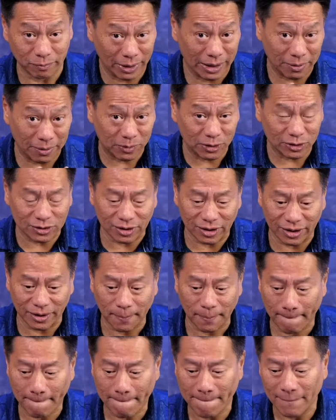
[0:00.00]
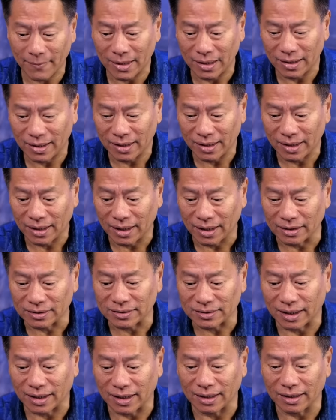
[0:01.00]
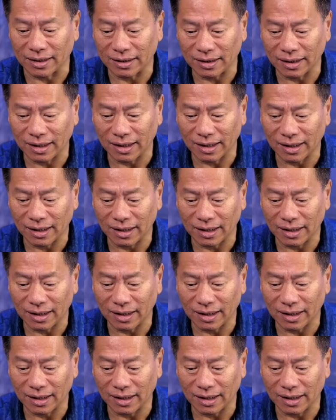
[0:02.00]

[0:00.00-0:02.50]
me personally, is I